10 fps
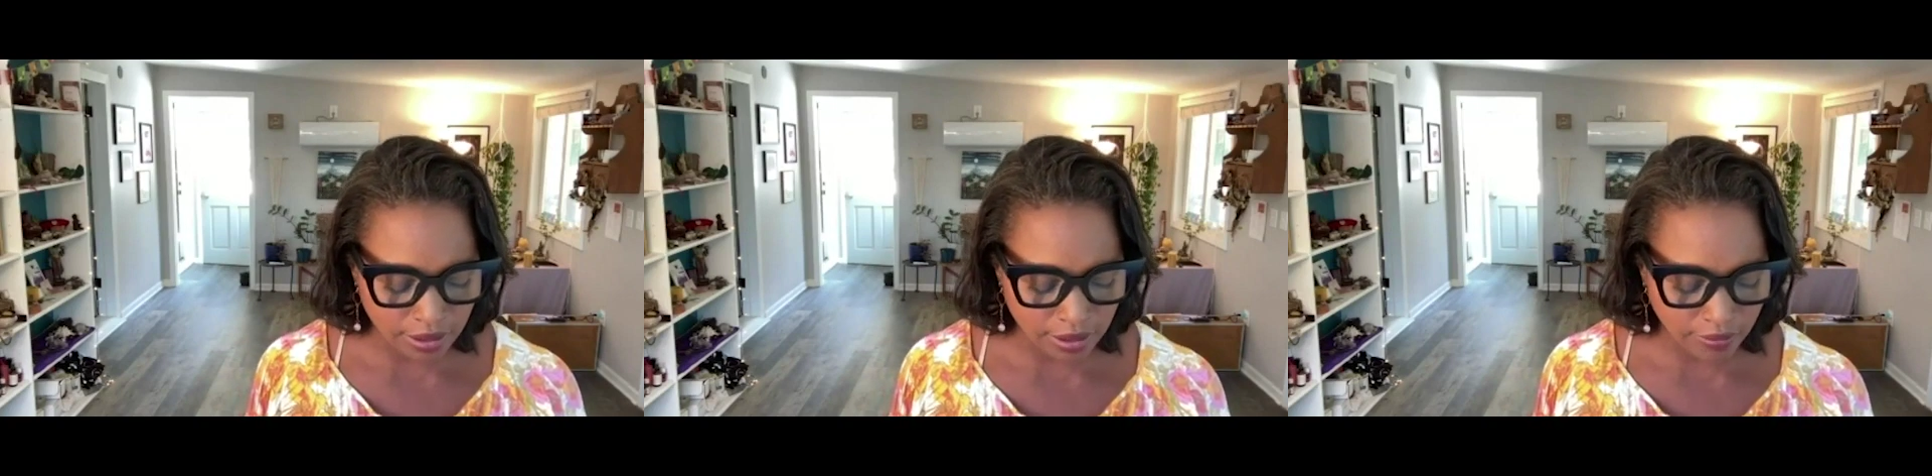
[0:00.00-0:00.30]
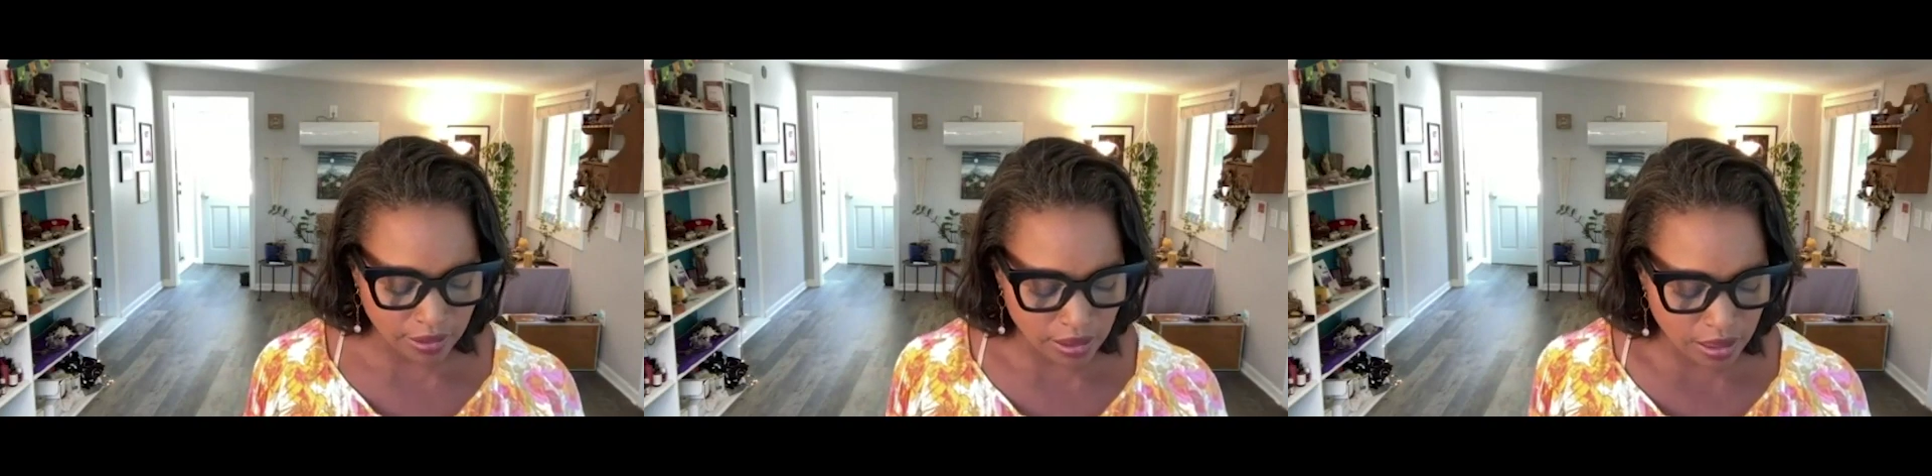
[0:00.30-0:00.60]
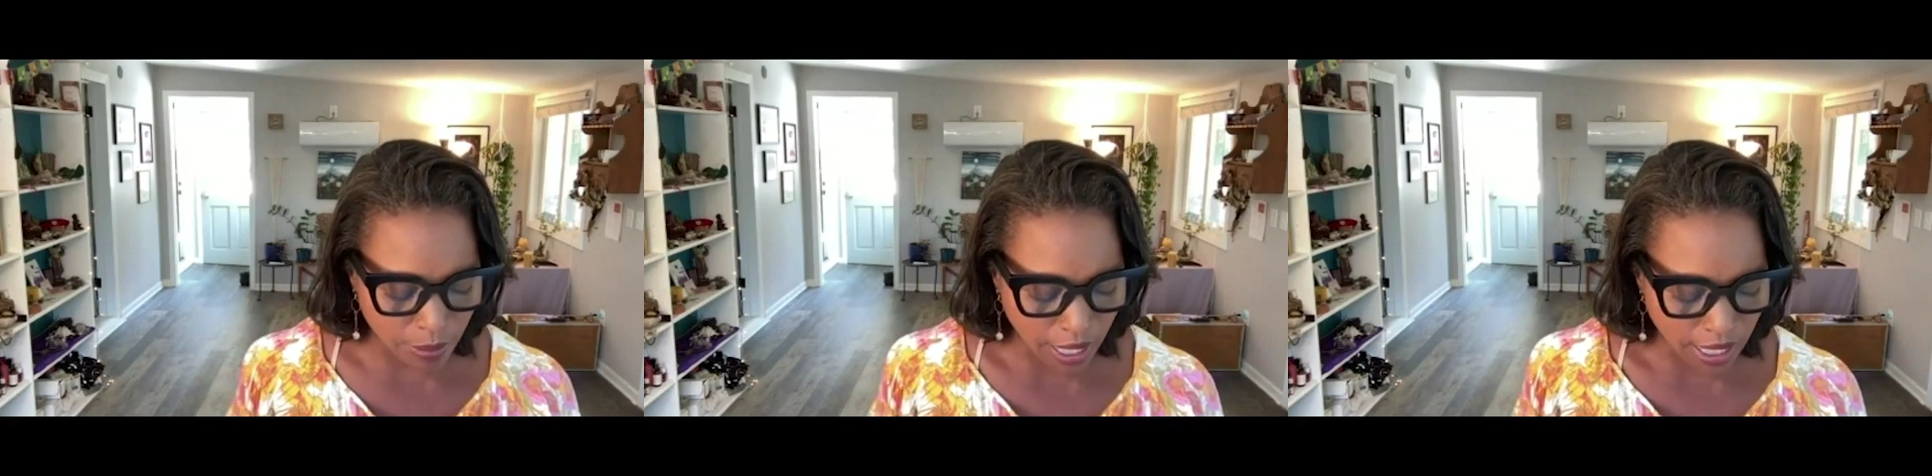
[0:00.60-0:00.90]
in this
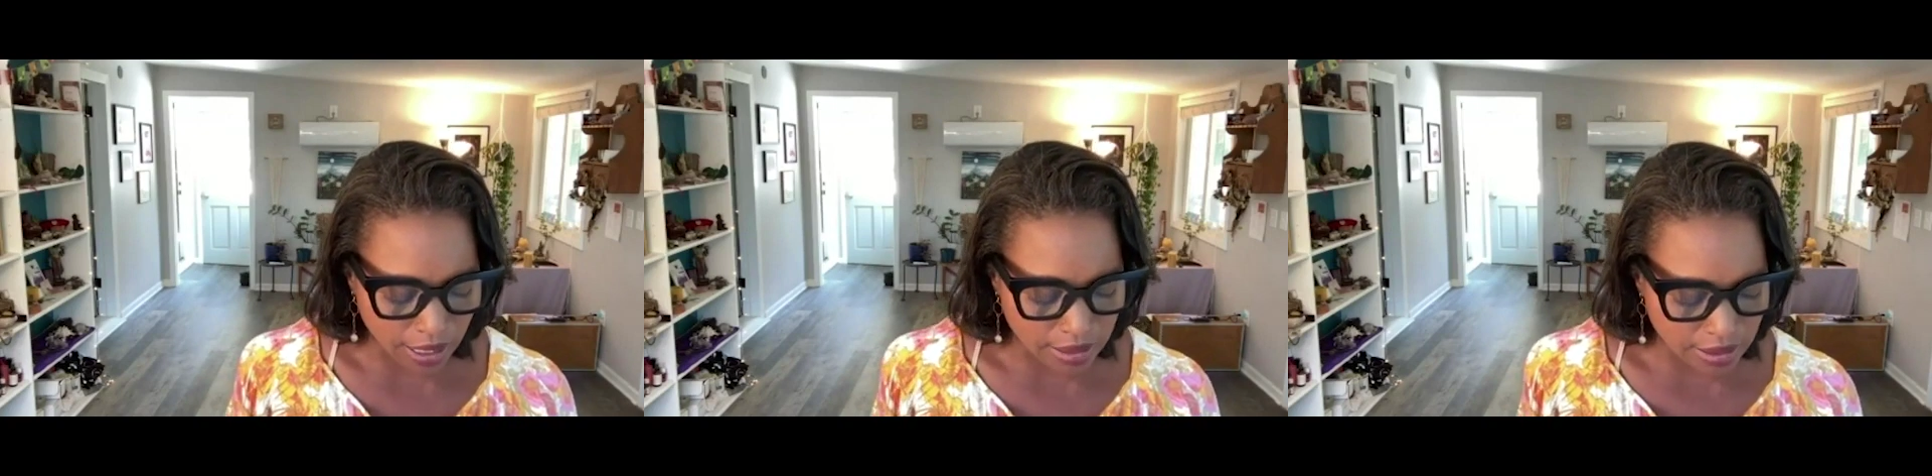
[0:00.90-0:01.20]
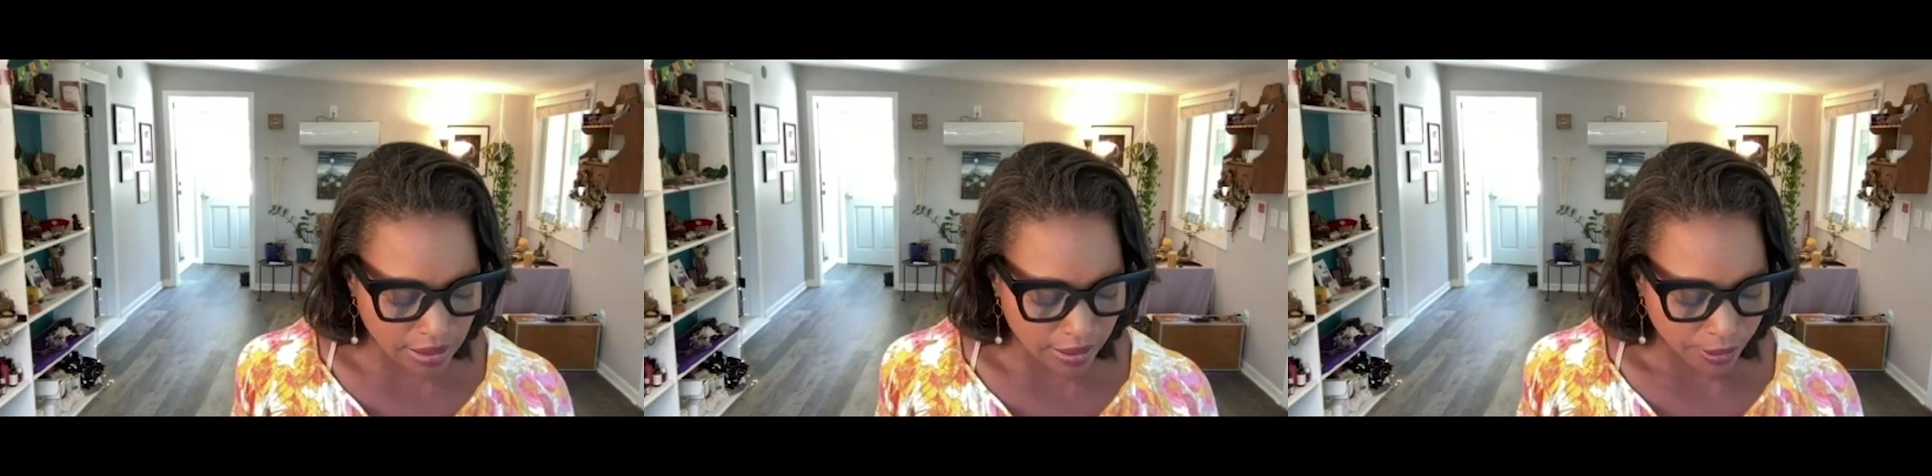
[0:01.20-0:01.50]
space,